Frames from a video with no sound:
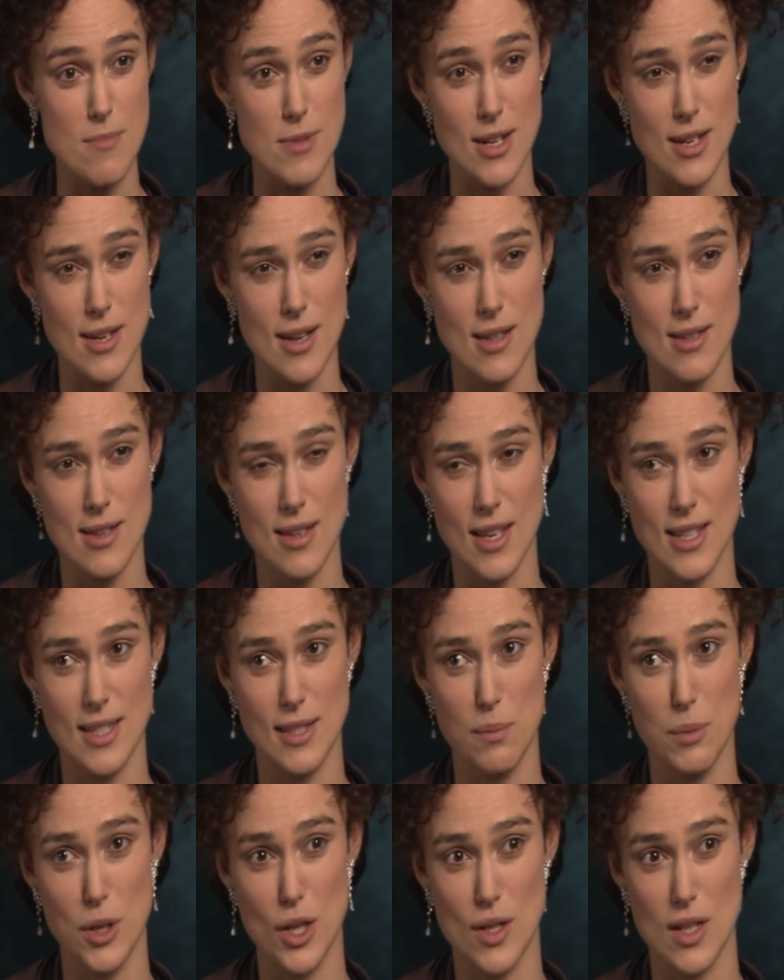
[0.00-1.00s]
And I think that's
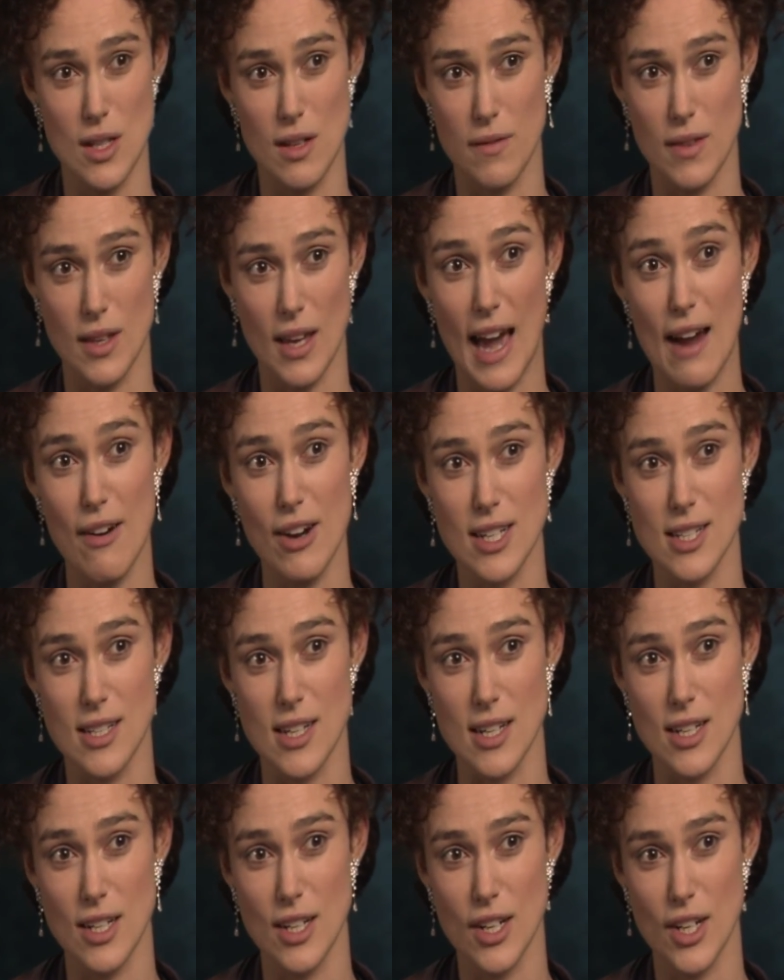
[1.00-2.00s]
the beauty of the
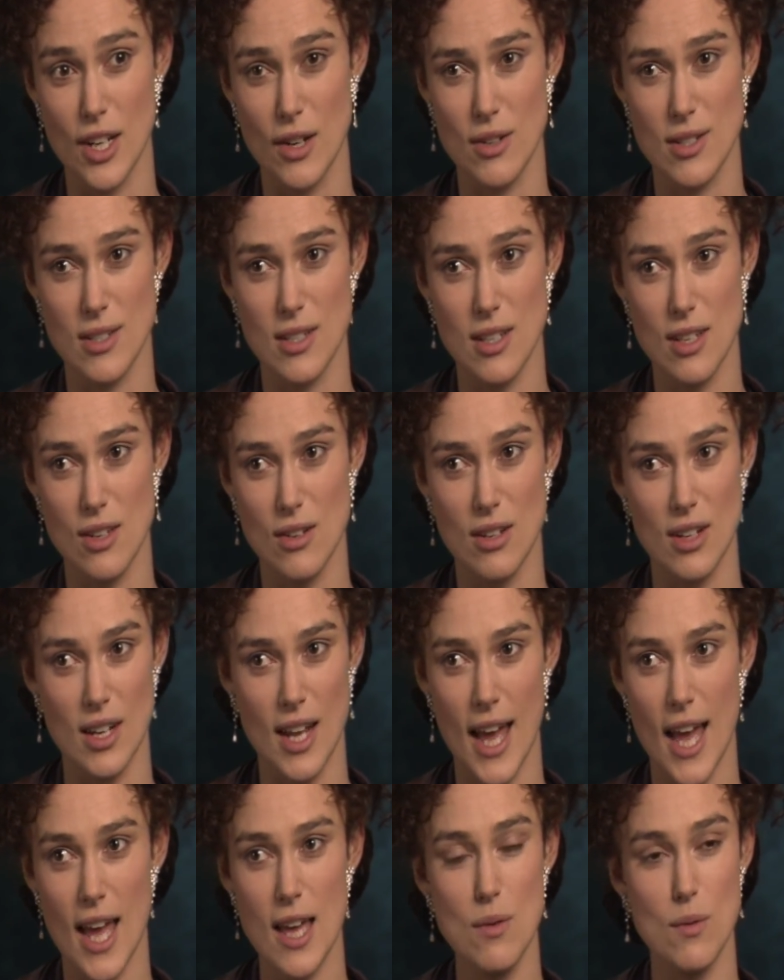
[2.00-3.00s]
character, is that you can
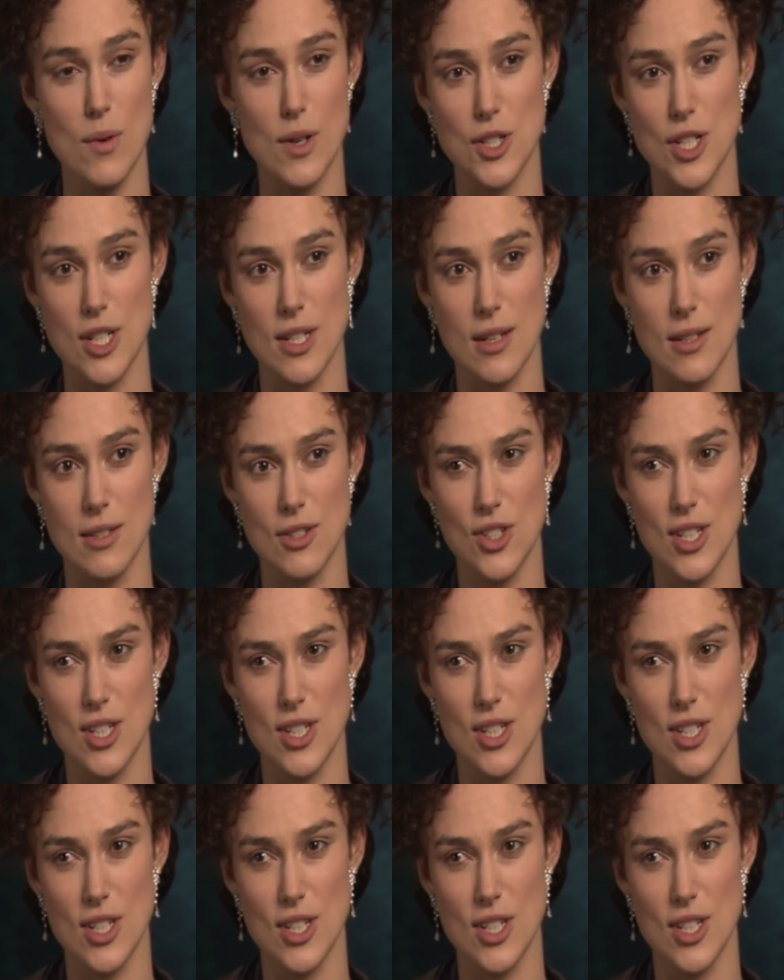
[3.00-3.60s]
hate what she does.